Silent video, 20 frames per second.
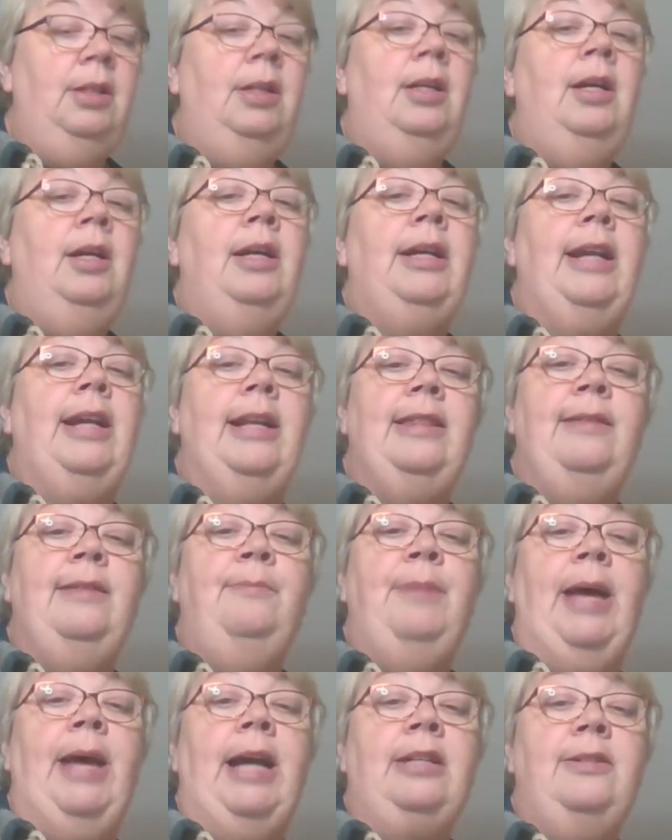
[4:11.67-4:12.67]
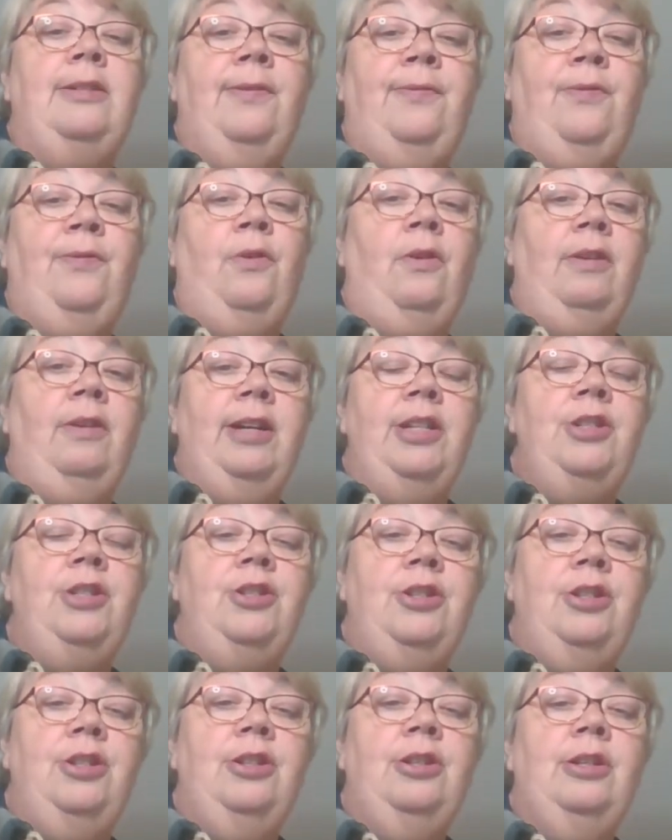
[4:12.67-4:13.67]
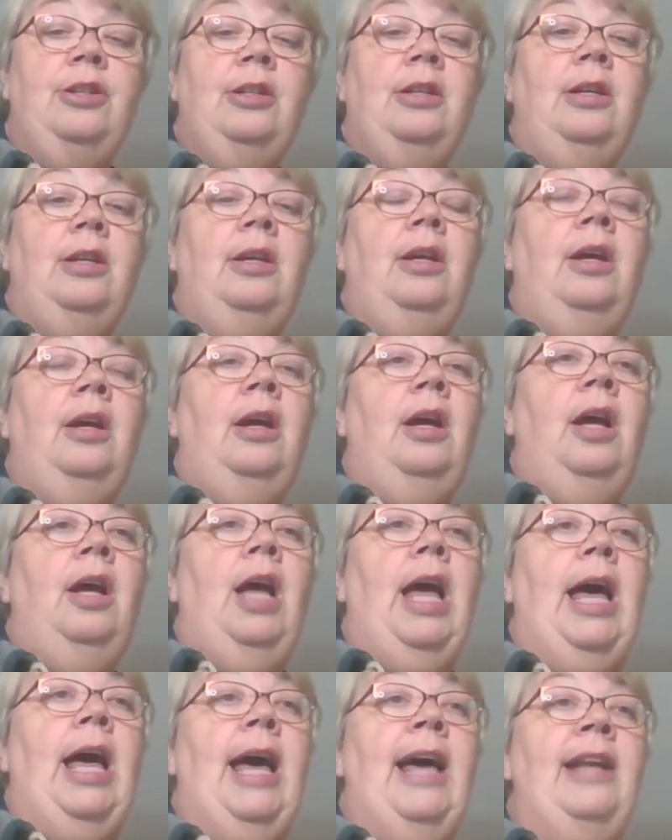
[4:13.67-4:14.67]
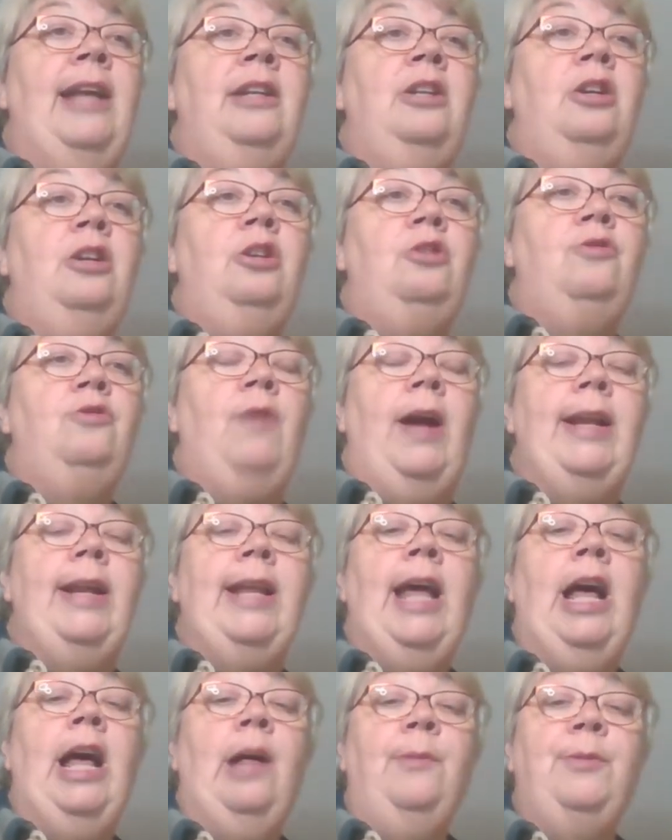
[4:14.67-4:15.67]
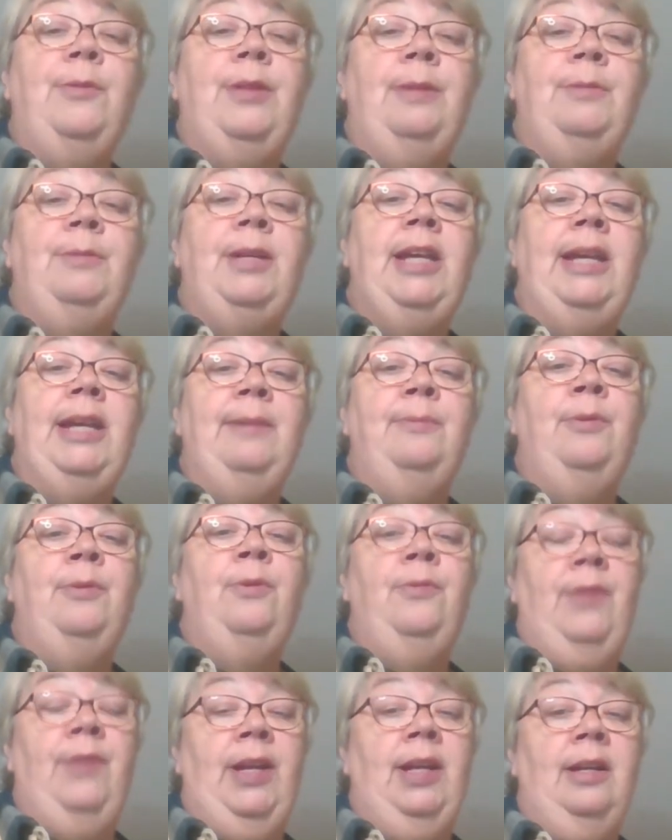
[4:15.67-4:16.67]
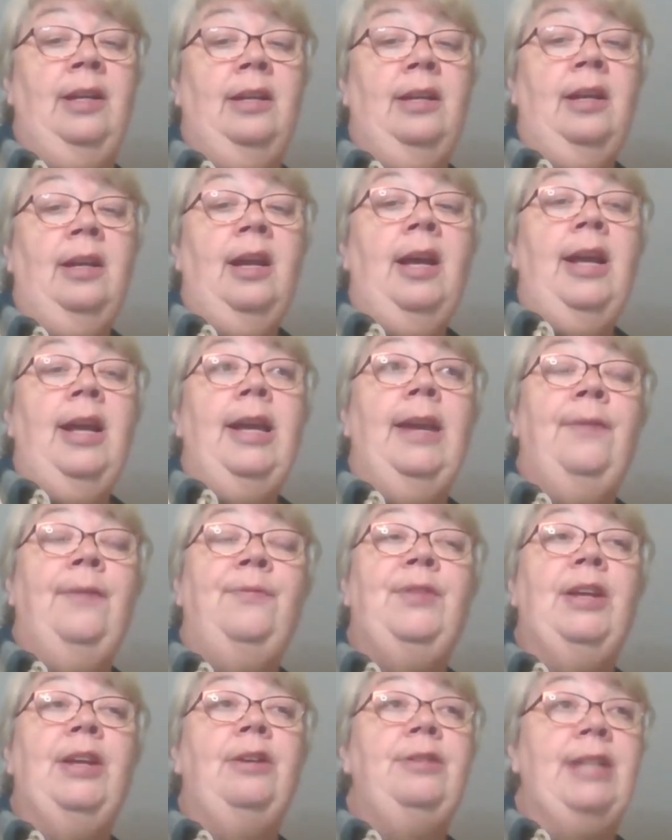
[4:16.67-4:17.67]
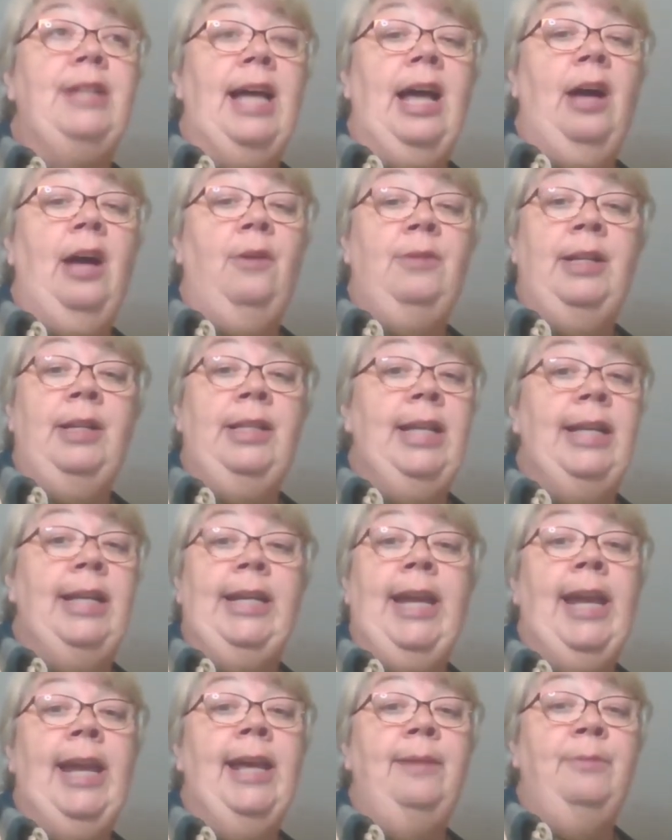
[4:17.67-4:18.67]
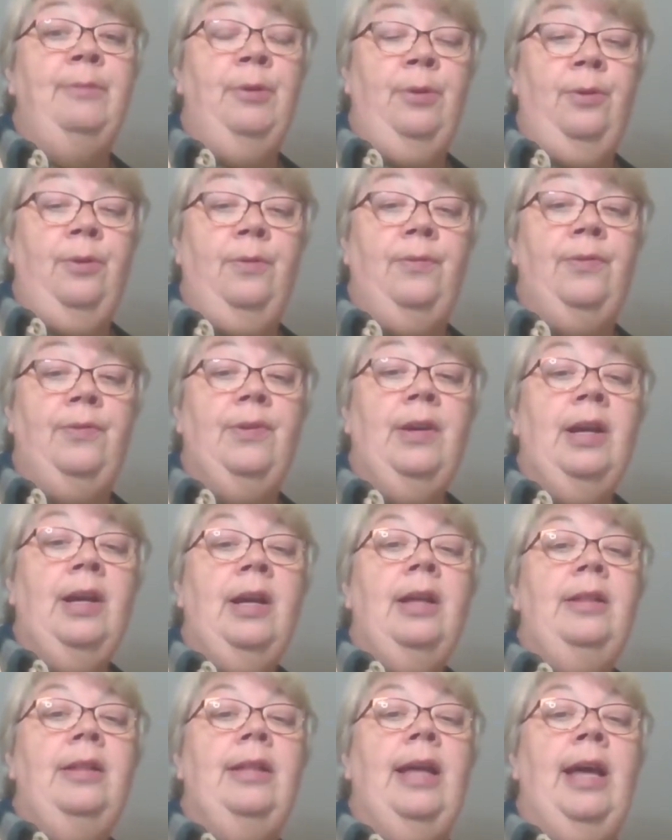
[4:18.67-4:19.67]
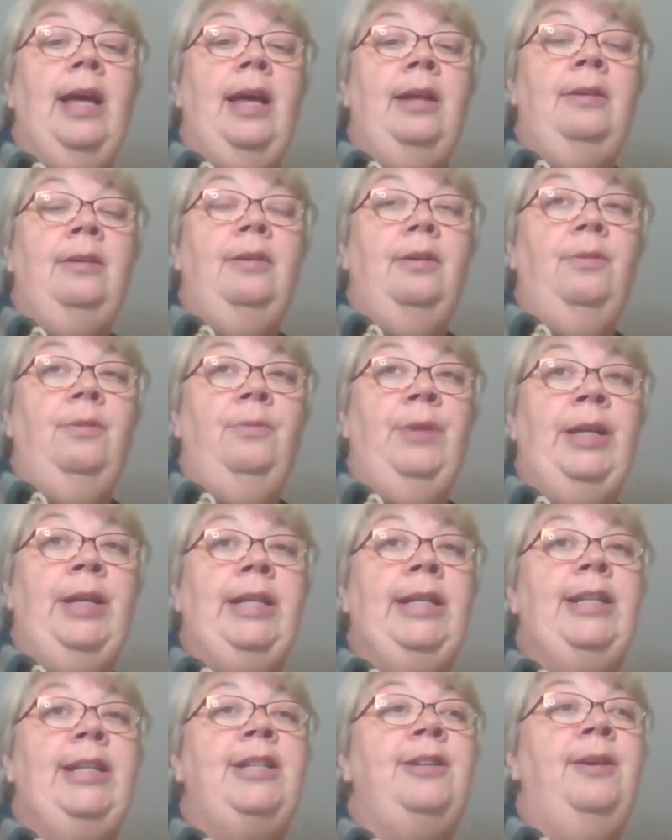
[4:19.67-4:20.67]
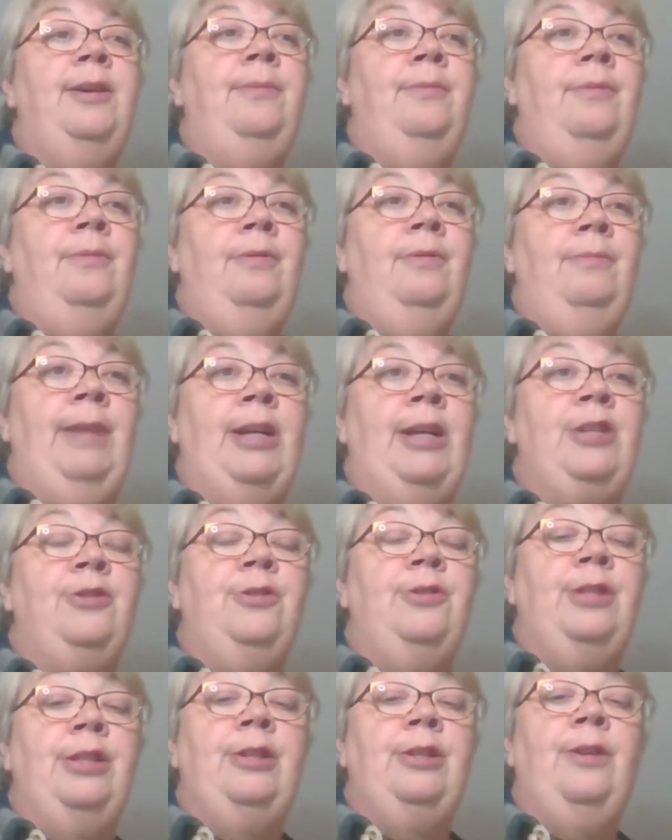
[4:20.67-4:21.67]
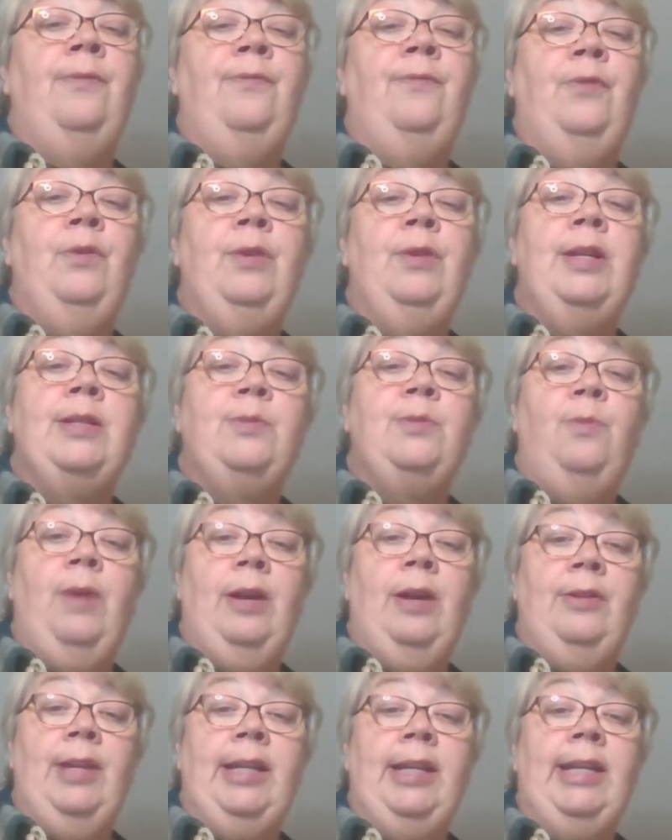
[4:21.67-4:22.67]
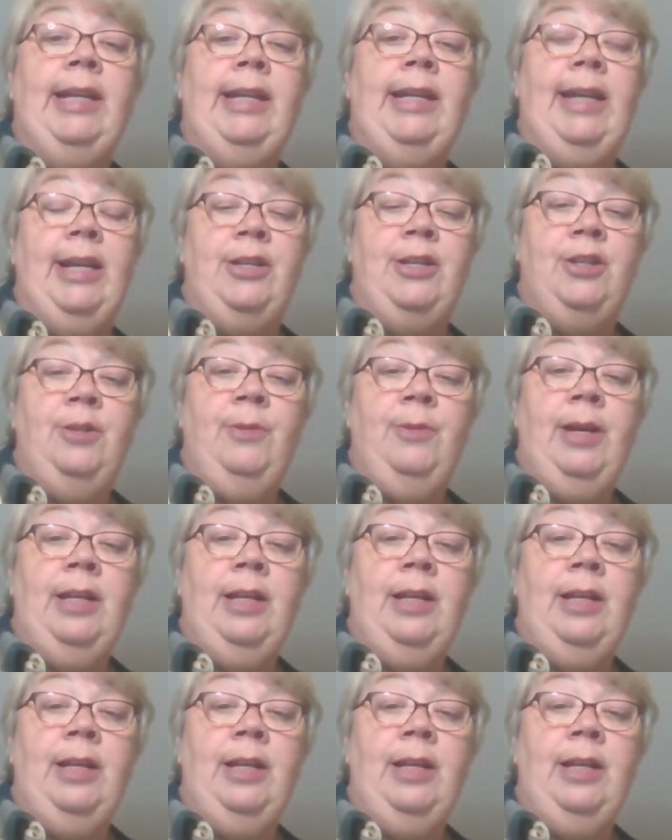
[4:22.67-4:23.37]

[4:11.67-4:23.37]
get them back to forage, and try to help them keep moving. If they're down and they can't move, then we need to make sure that their food is where they can get to it,